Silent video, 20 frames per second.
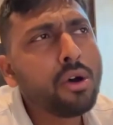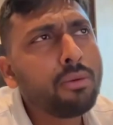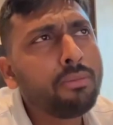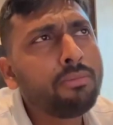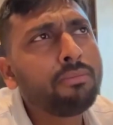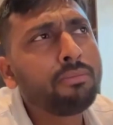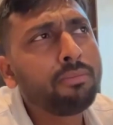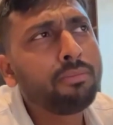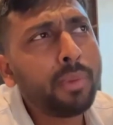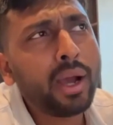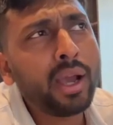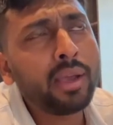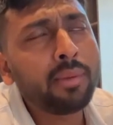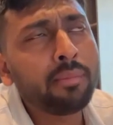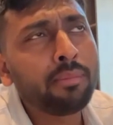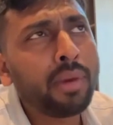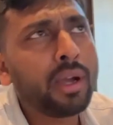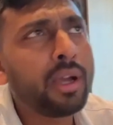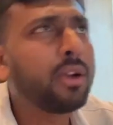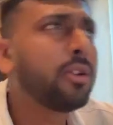my
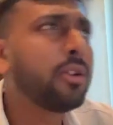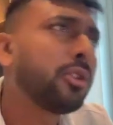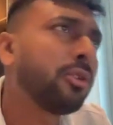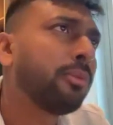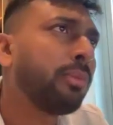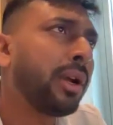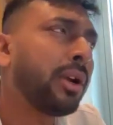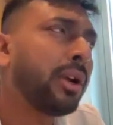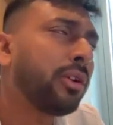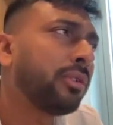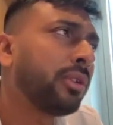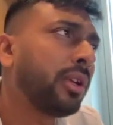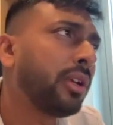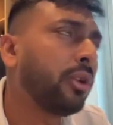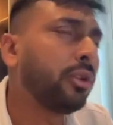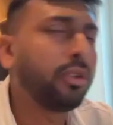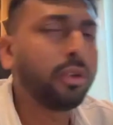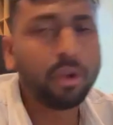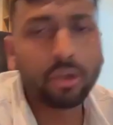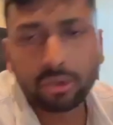son
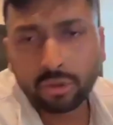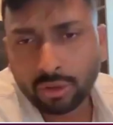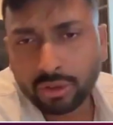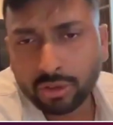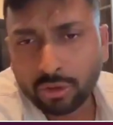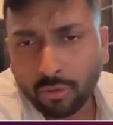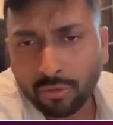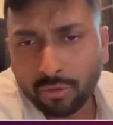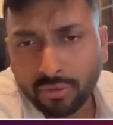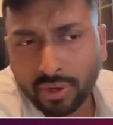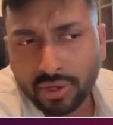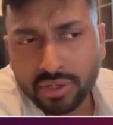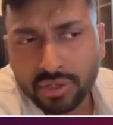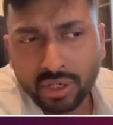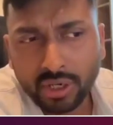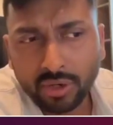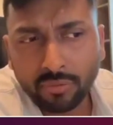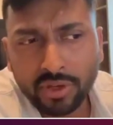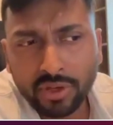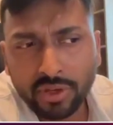also in software
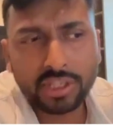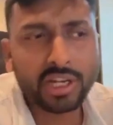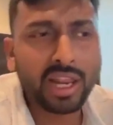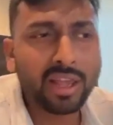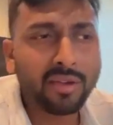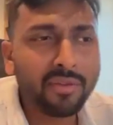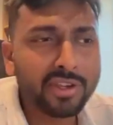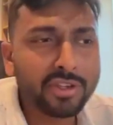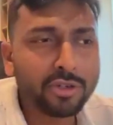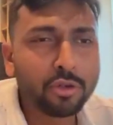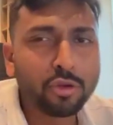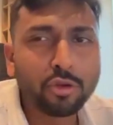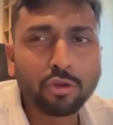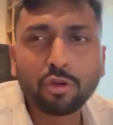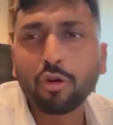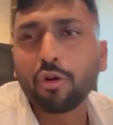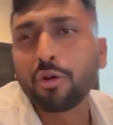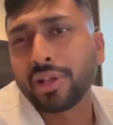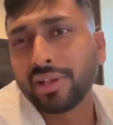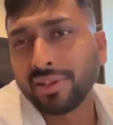engineer. Which language do you
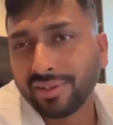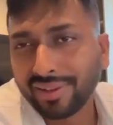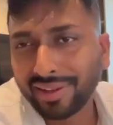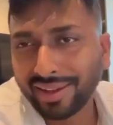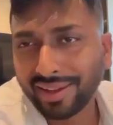code in?